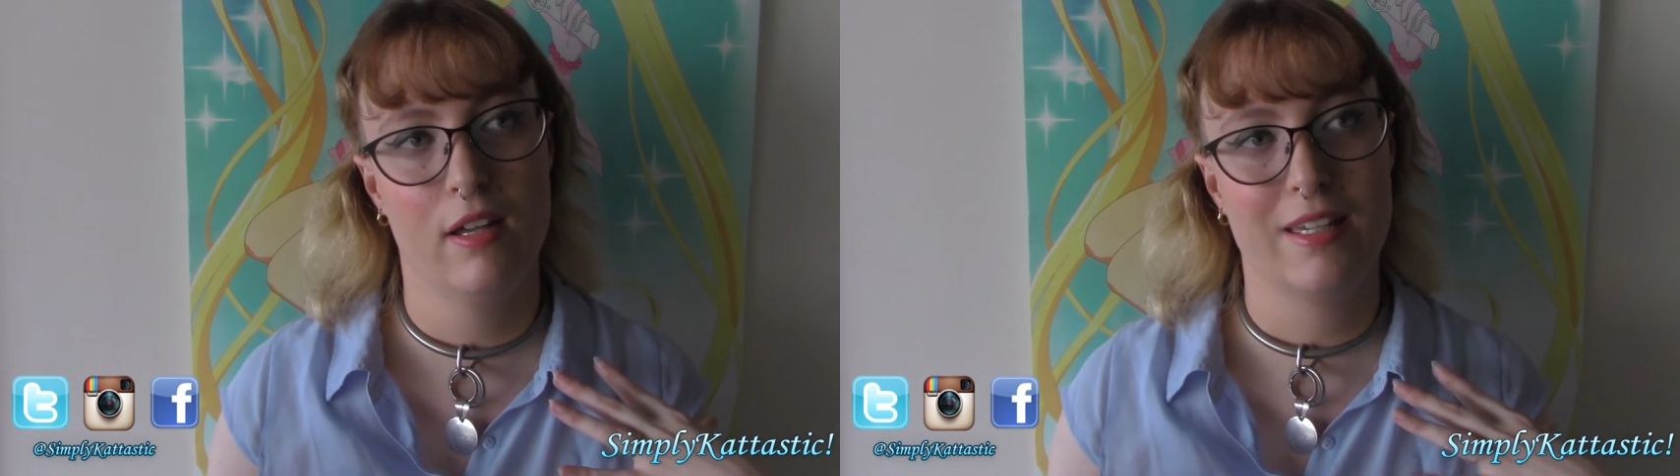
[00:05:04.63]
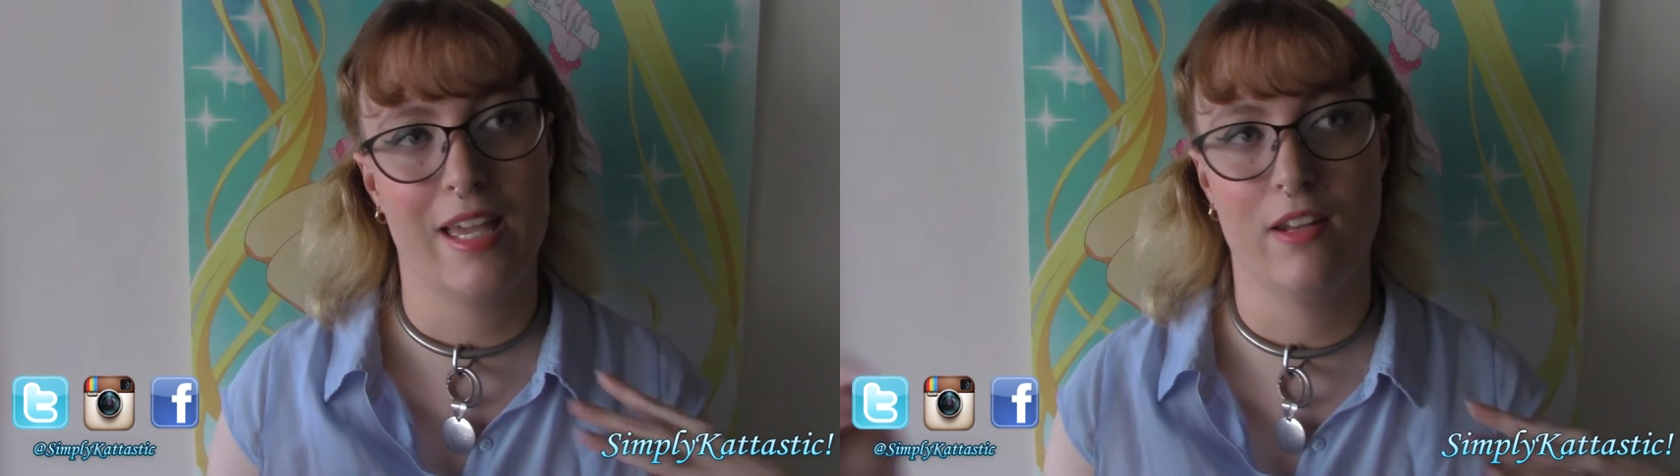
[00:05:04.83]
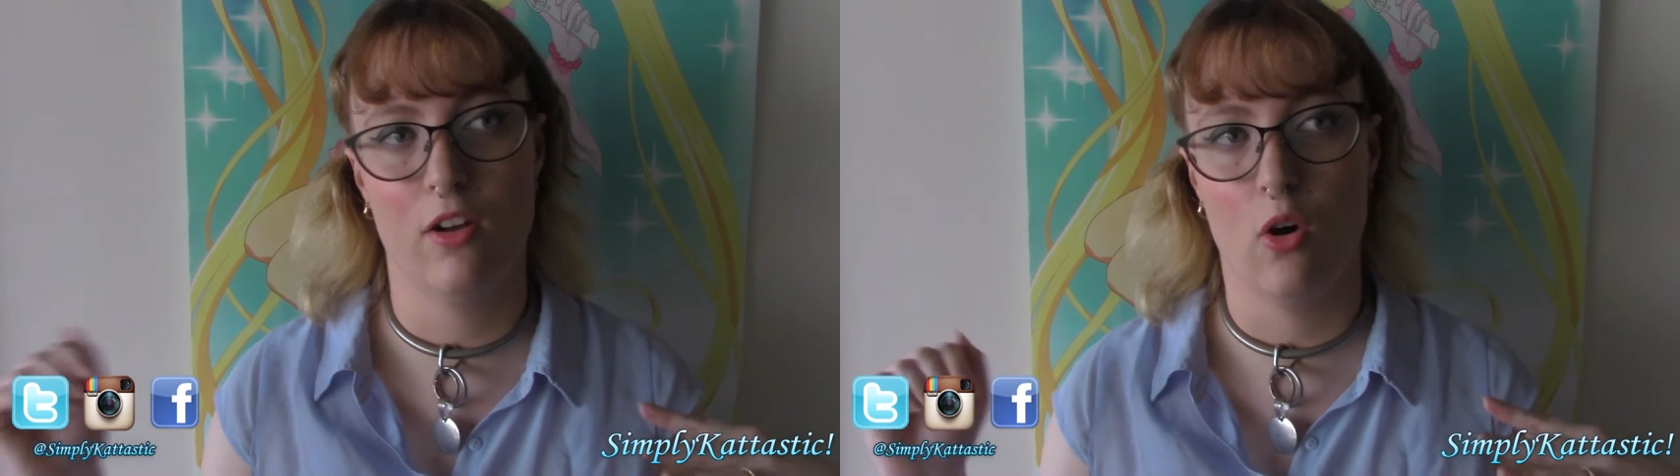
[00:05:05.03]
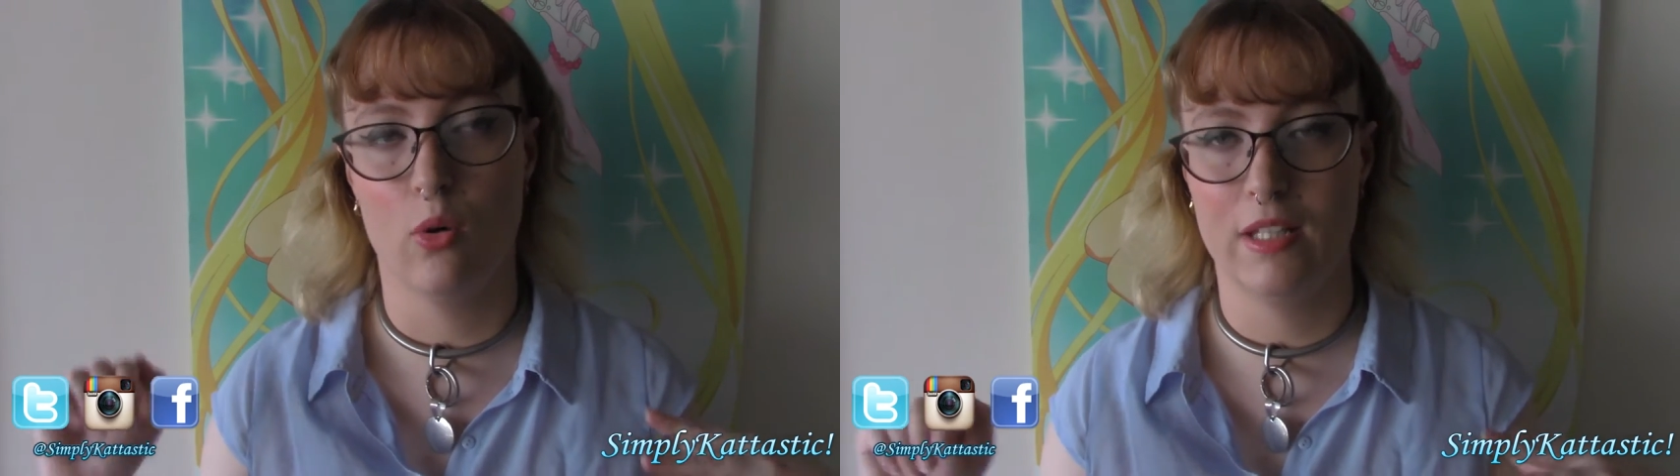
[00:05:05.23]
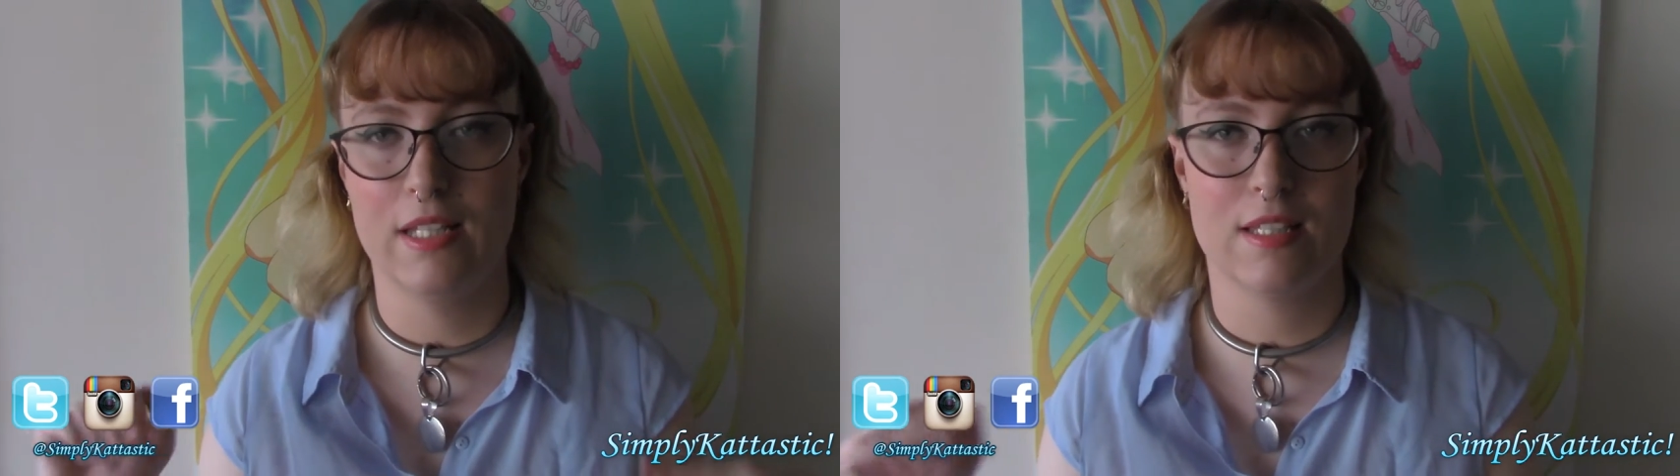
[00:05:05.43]
can
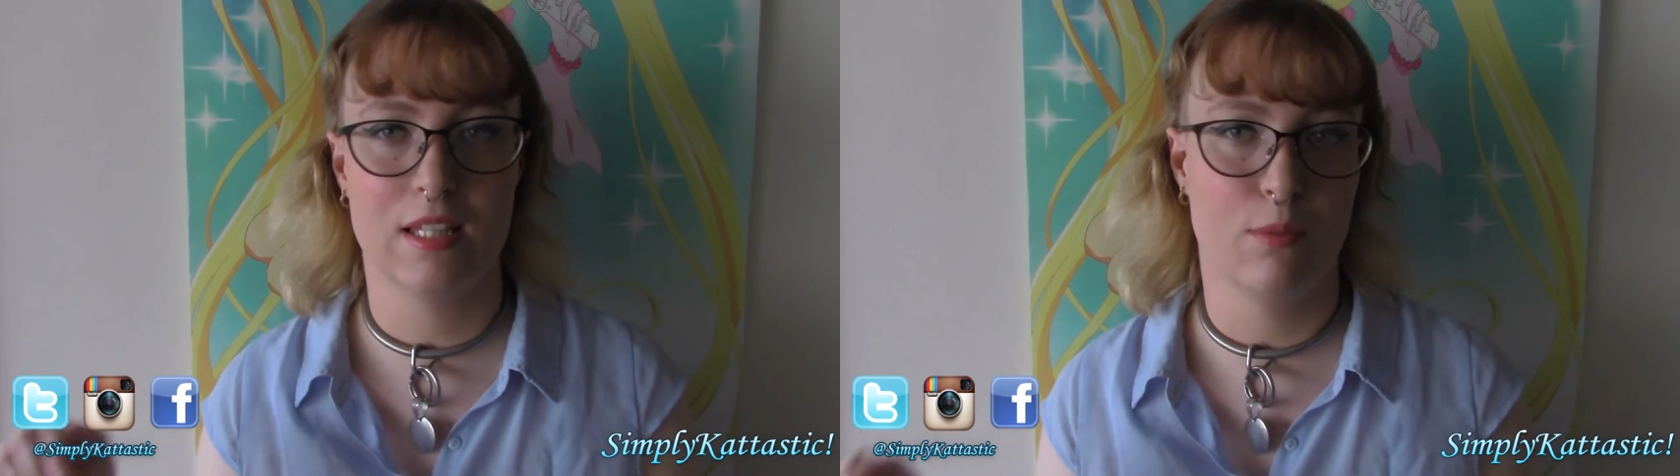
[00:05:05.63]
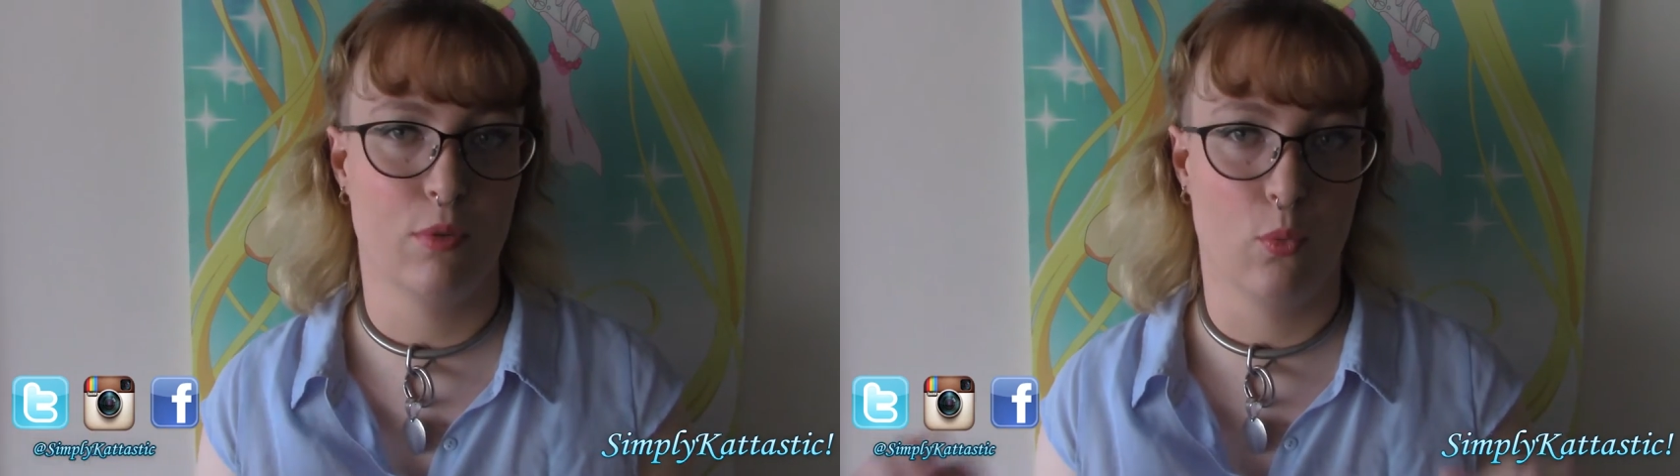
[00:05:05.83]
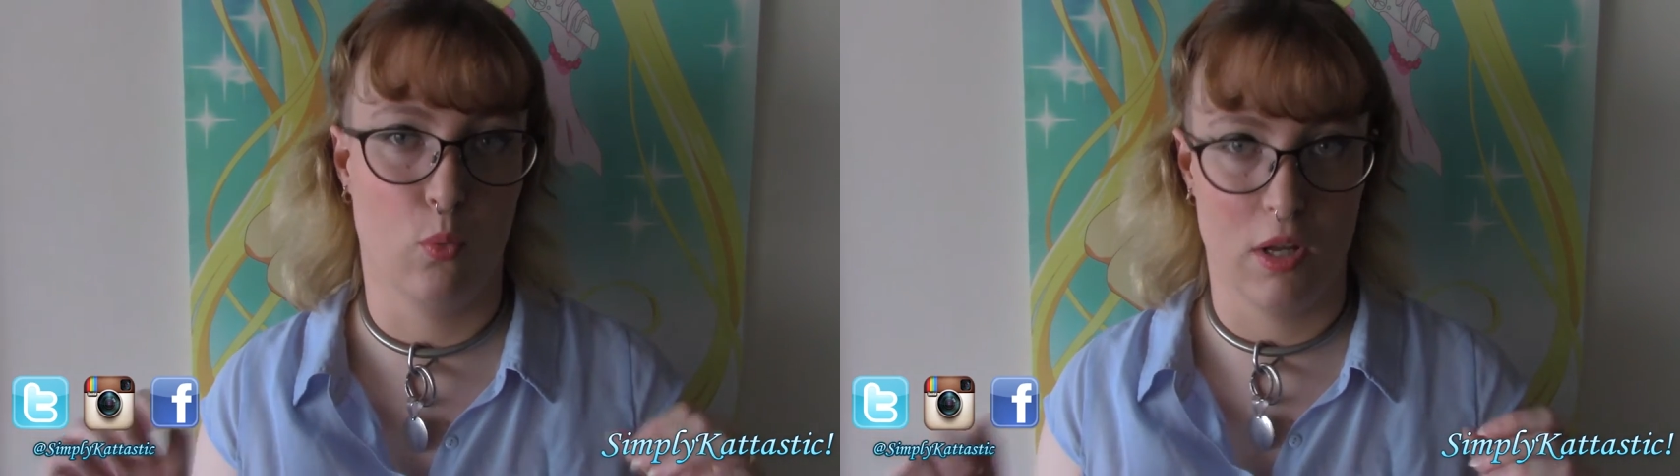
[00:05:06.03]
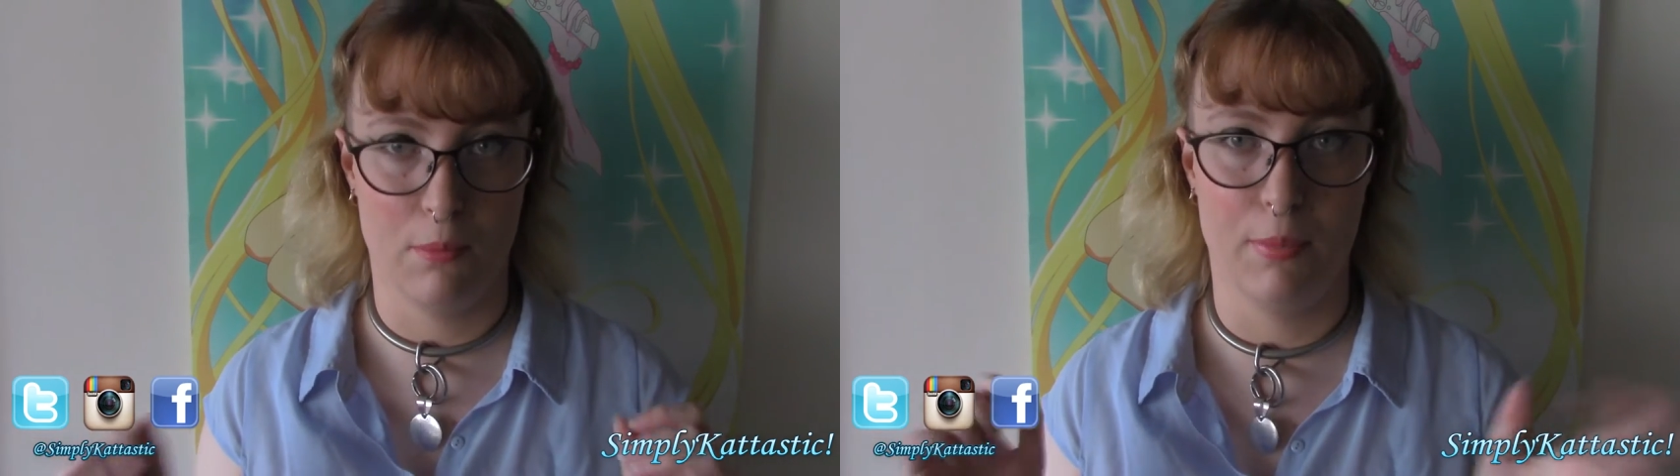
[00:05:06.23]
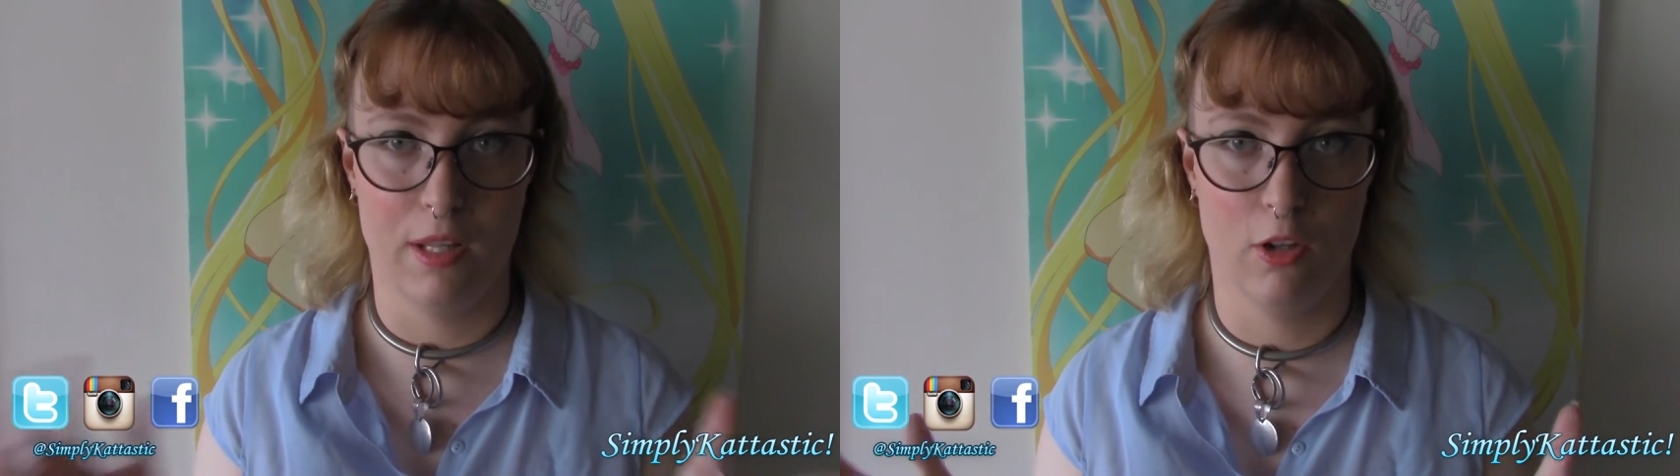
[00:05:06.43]
only sleep with
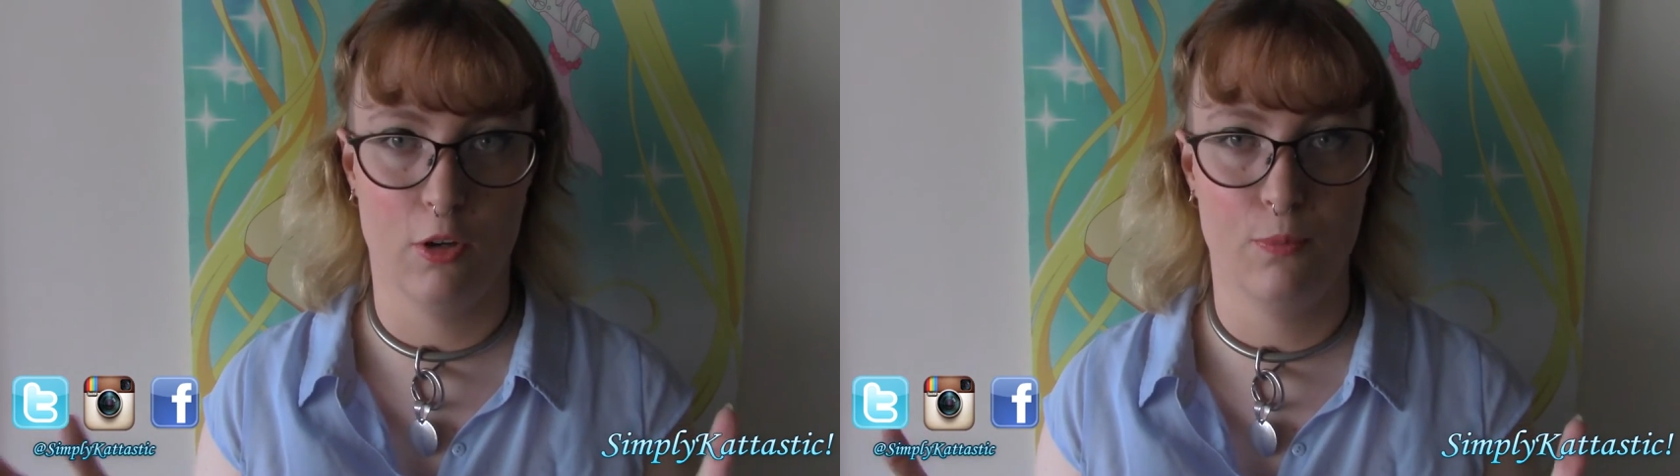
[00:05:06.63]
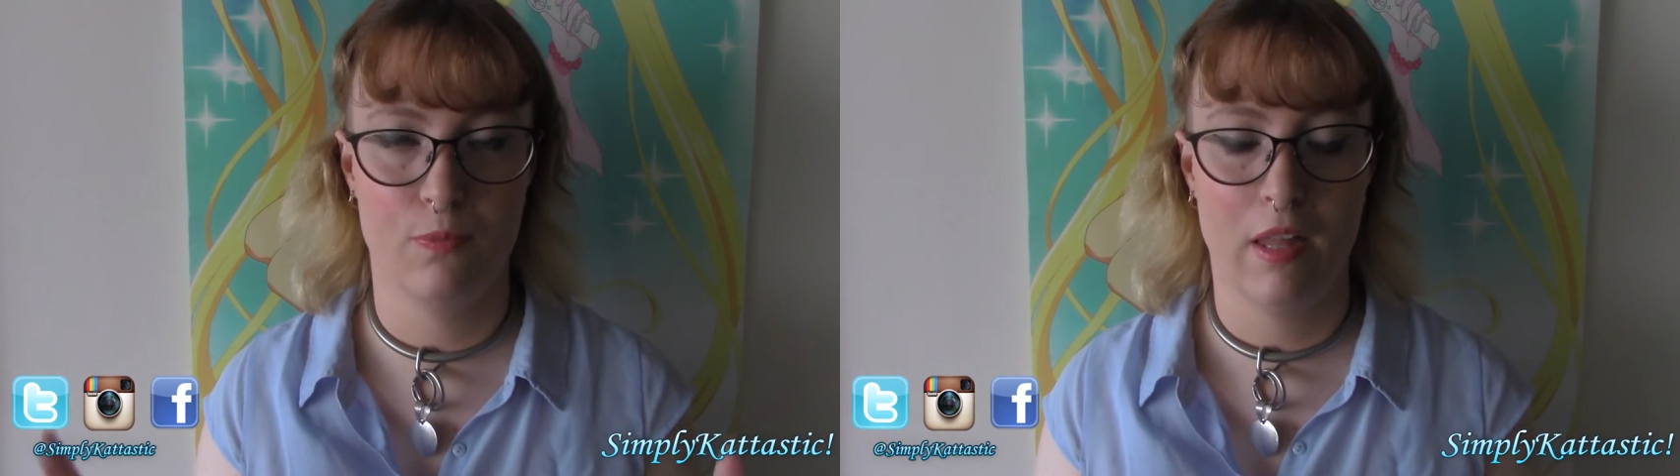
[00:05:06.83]
one pillow.